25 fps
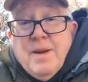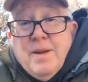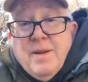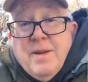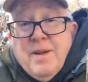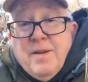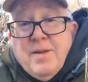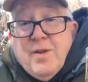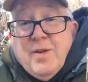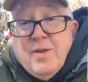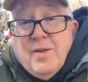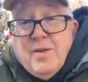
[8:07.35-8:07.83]

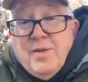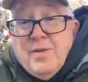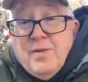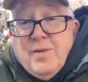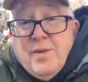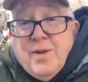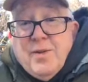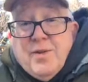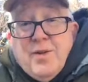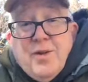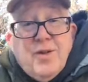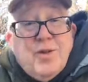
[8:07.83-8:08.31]
This
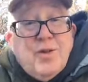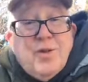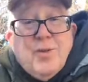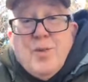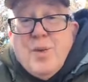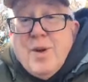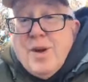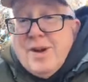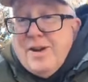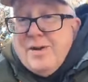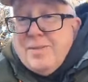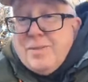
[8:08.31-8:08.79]
is
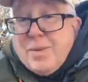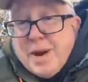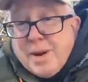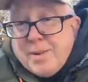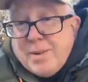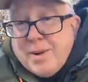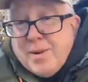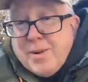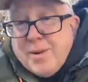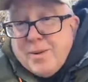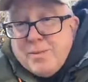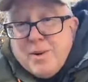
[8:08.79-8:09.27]
one you
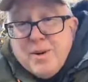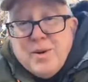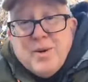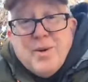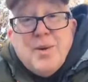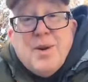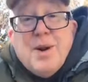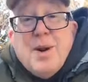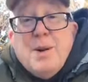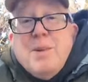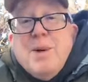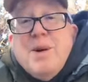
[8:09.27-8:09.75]
probably won't be
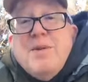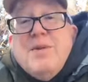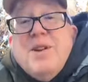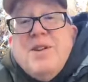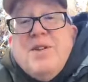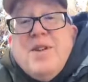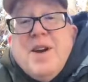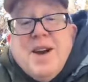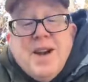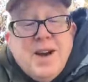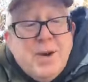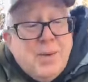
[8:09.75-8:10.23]
doing. I won't
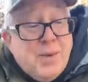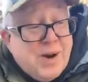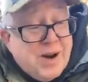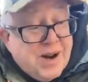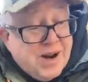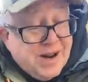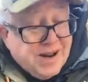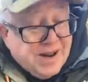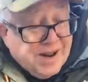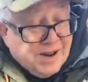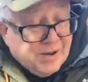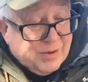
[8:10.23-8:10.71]
even tell you what
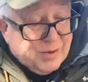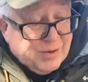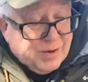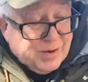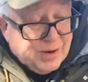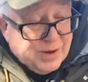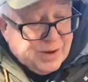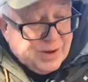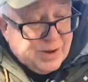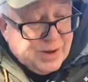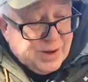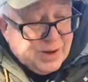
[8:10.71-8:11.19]
it is.
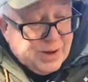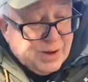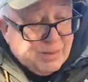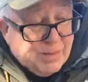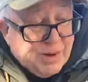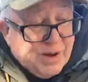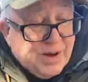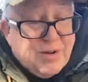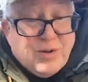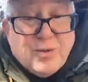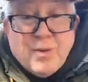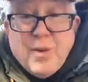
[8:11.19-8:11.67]

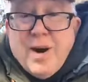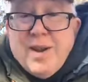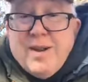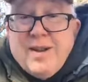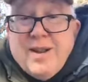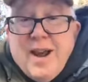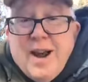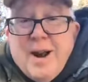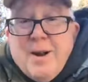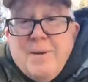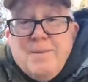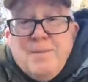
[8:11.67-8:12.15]
But it's right
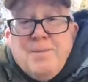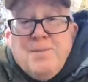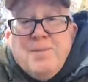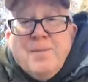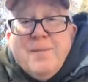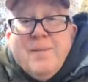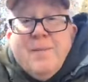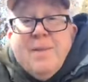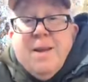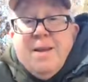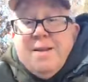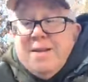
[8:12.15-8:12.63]
there.
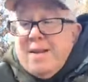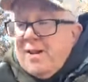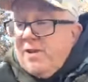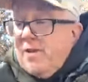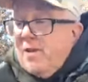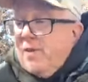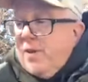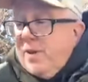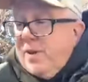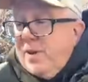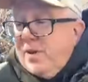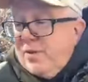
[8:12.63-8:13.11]
That's
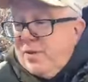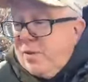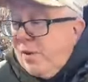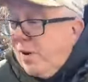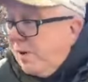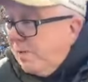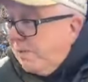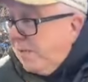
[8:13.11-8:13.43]
a very strong